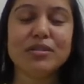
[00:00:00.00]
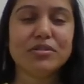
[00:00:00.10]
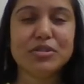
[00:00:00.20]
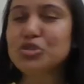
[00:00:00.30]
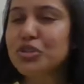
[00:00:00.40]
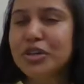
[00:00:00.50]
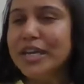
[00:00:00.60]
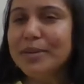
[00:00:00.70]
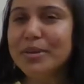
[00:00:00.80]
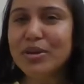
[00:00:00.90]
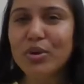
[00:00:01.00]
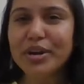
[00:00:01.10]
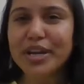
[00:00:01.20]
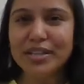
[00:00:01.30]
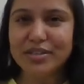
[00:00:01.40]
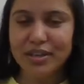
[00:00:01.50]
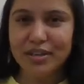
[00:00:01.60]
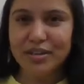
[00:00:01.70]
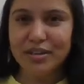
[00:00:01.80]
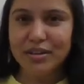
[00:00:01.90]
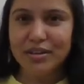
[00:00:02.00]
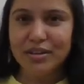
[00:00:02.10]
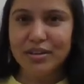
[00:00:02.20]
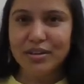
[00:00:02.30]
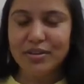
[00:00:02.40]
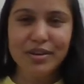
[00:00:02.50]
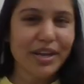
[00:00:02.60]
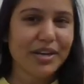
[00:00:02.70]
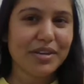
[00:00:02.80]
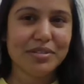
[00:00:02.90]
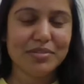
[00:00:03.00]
the screaming or anything, right?